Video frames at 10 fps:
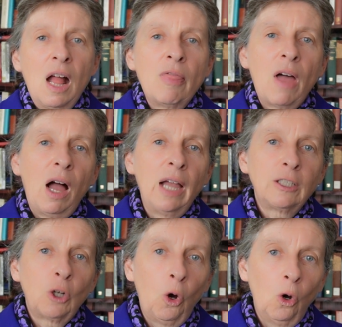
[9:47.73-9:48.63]
The High
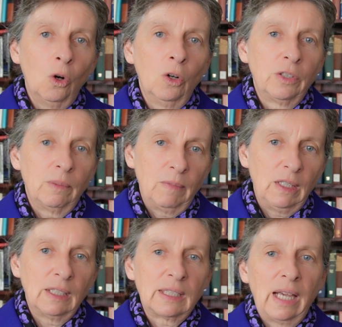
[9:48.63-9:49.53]
Court,
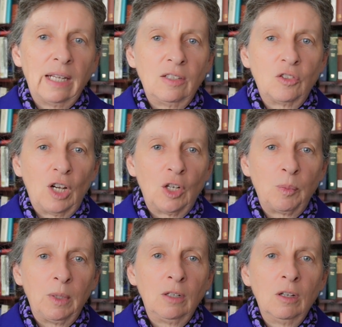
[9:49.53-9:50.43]
in this latest
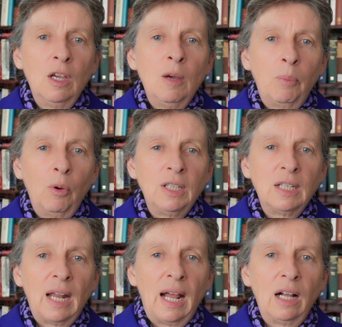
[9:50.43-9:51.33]
judgment,
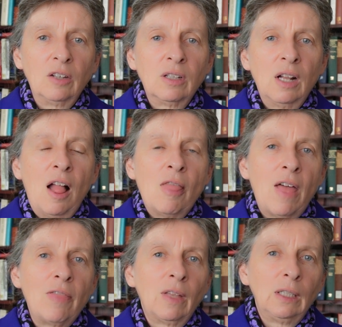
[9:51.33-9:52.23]
pointed out
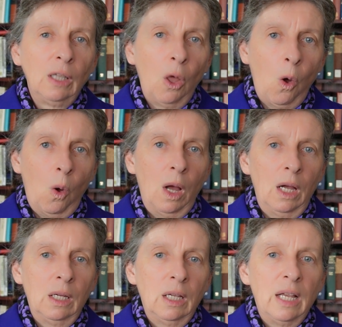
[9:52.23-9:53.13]
that the
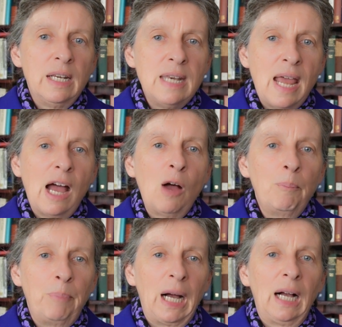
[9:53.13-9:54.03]
law now
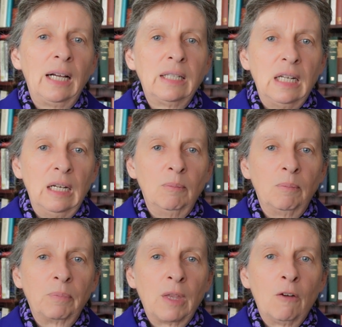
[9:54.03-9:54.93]
barred
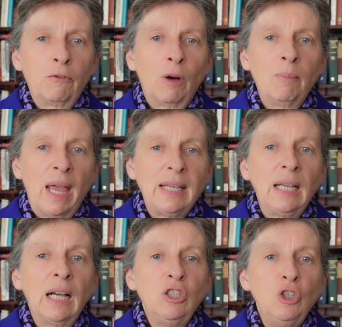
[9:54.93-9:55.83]
him from
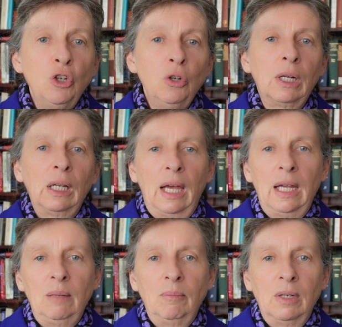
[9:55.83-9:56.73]
making a new
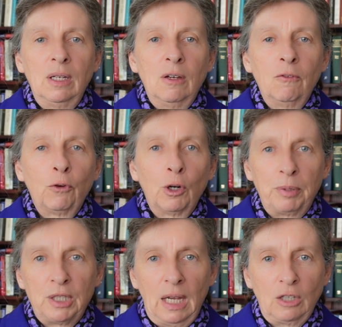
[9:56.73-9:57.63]
claim for a
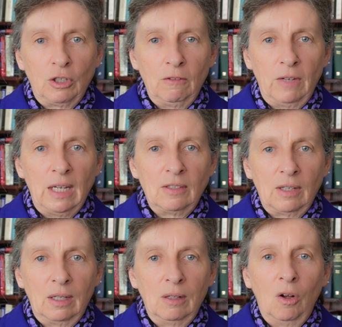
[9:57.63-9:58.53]
protection
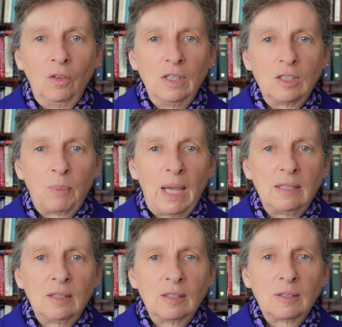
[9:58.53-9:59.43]
visa on this
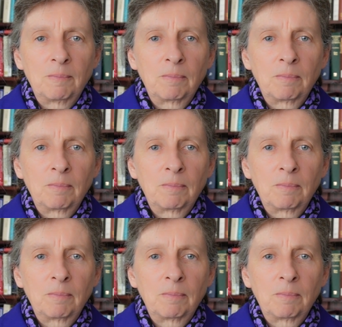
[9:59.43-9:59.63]
basis.